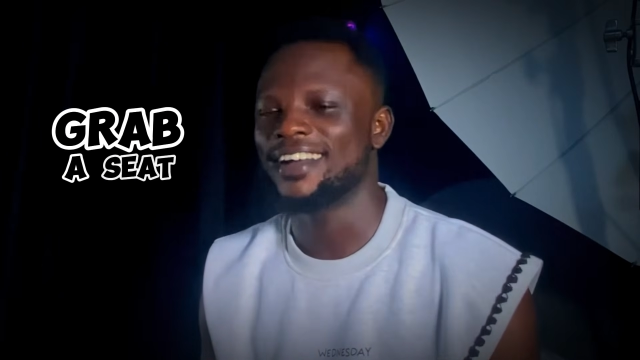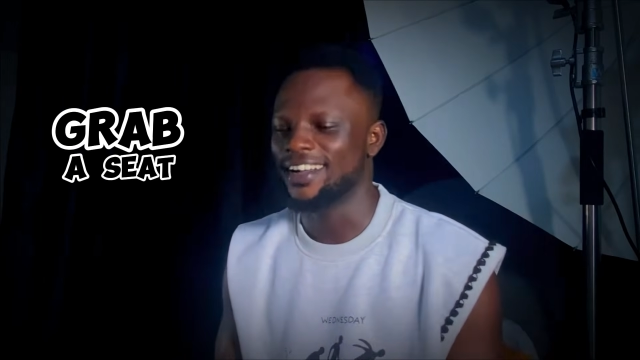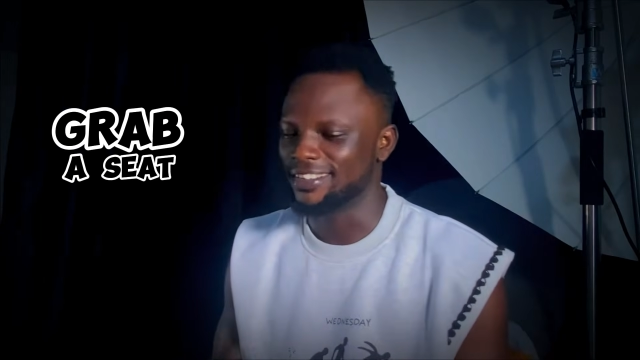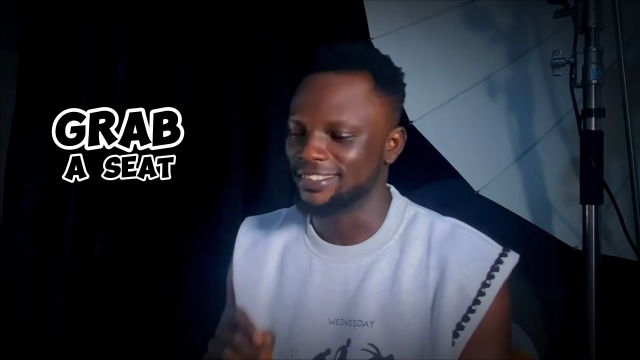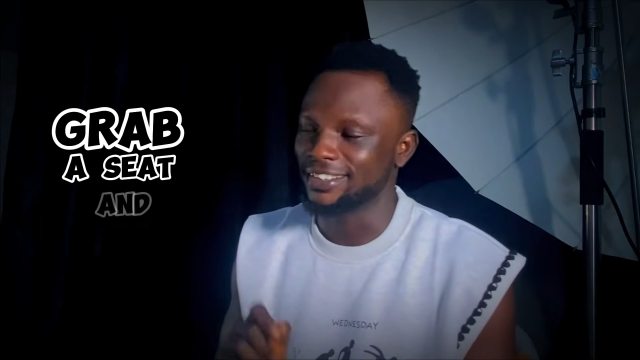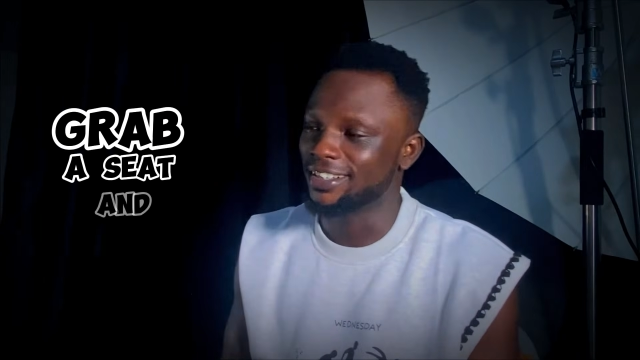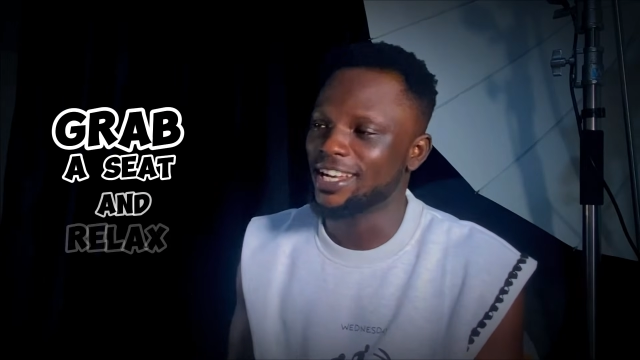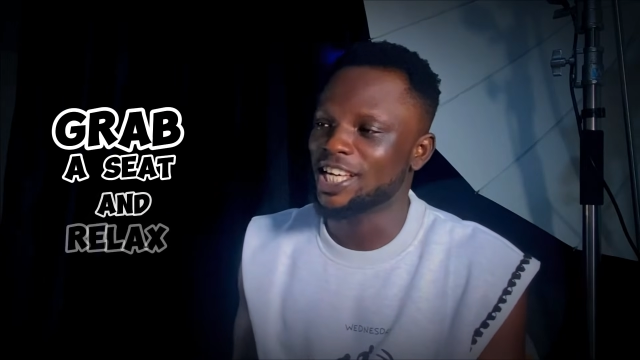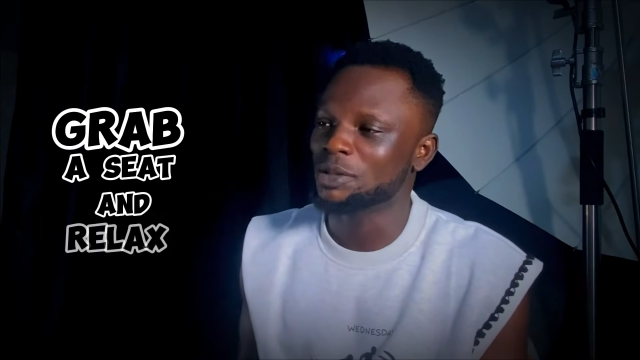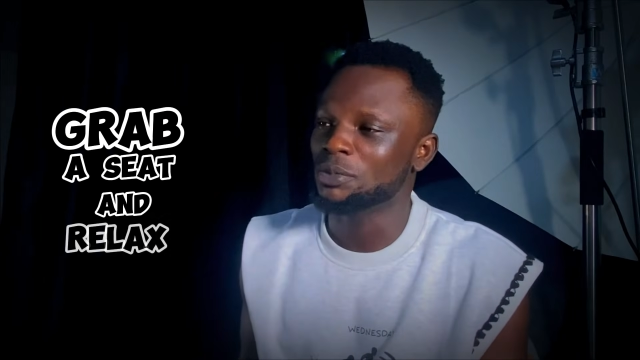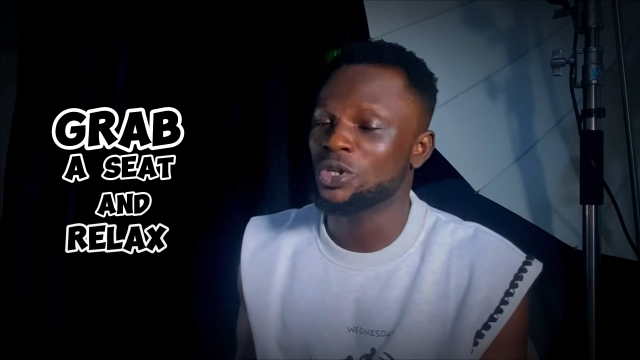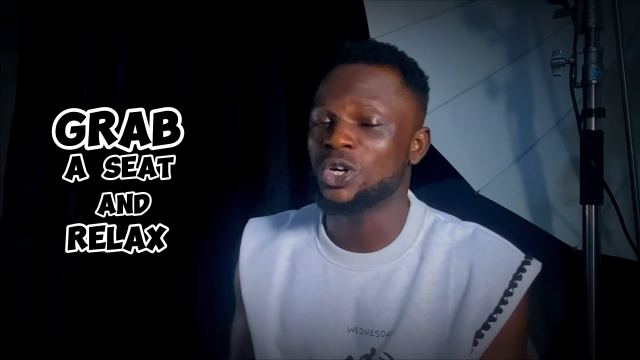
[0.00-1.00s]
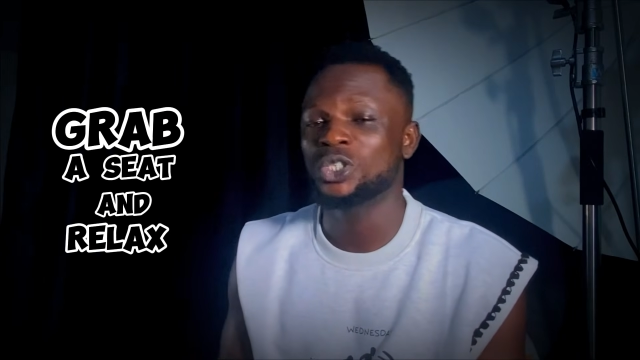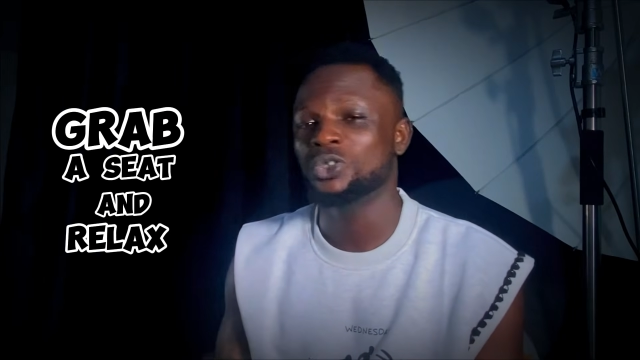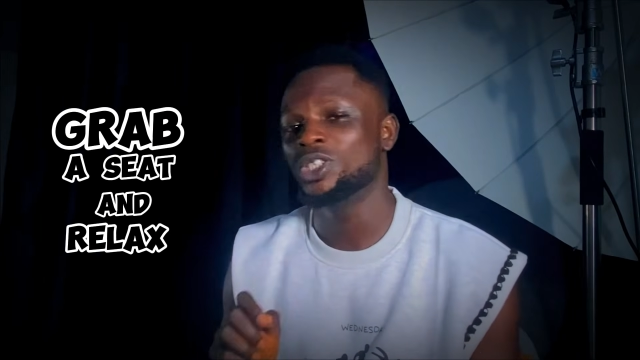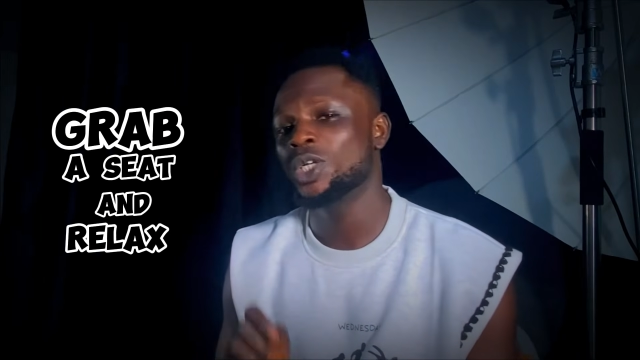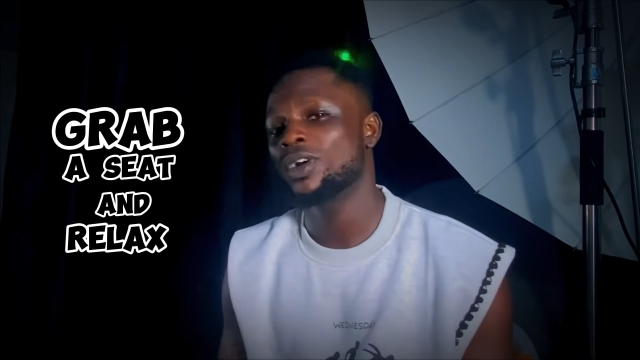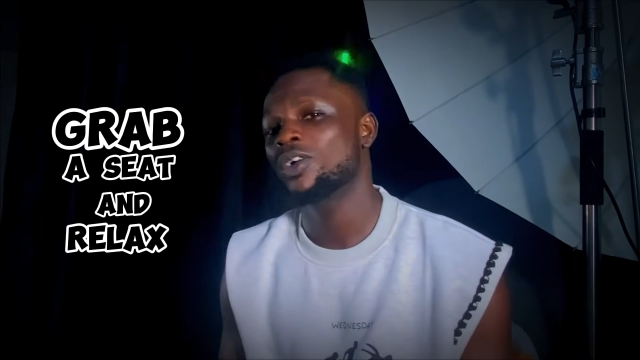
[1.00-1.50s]
and relax because
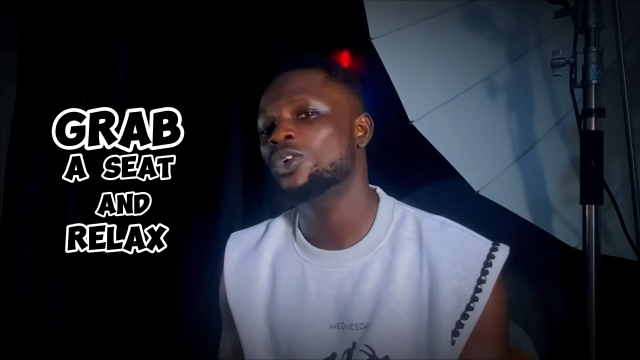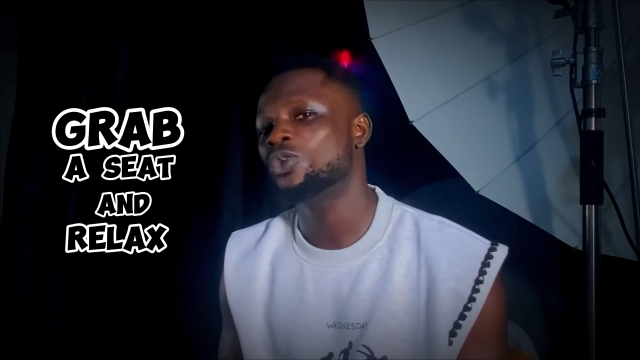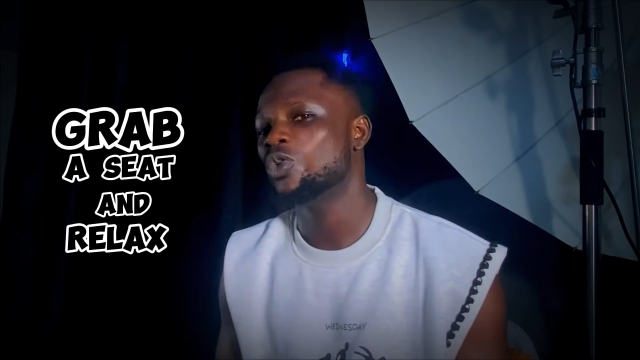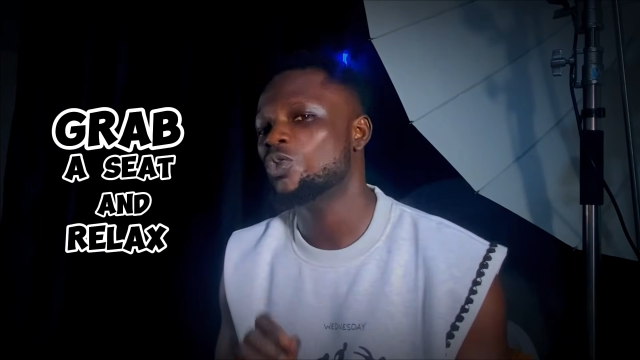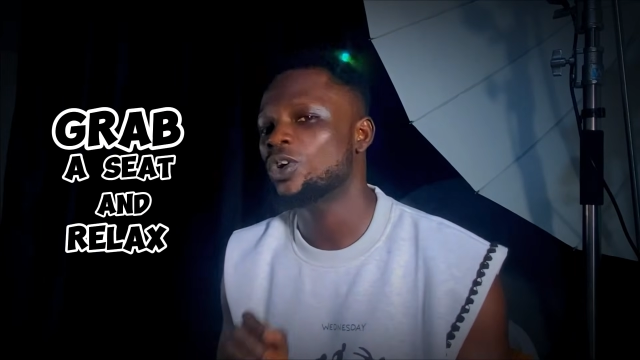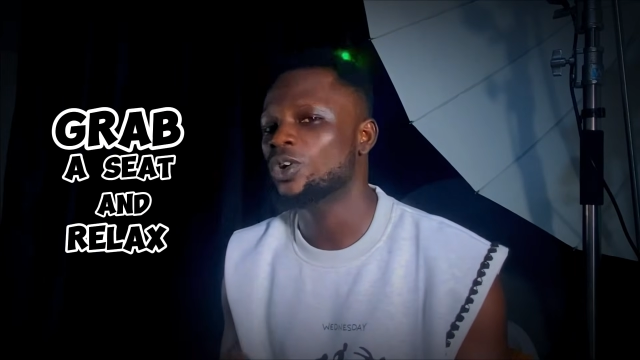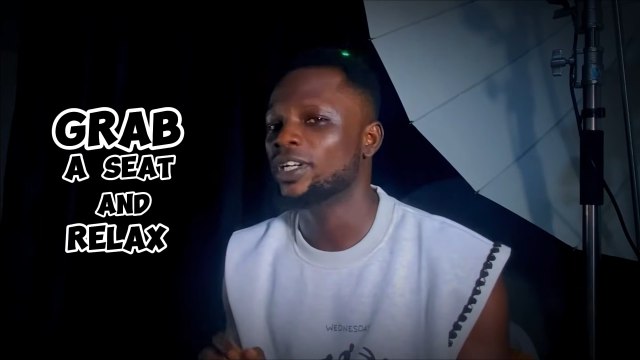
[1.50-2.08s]
today we are going to work